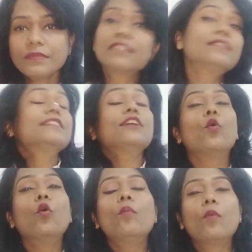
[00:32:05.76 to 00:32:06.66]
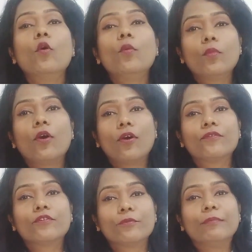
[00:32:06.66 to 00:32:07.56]
This is the home
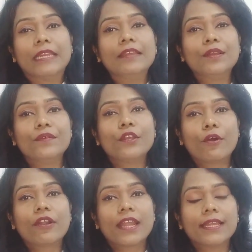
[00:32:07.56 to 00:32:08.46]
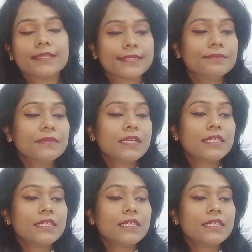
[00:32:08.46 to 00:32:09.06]
of many living organisms,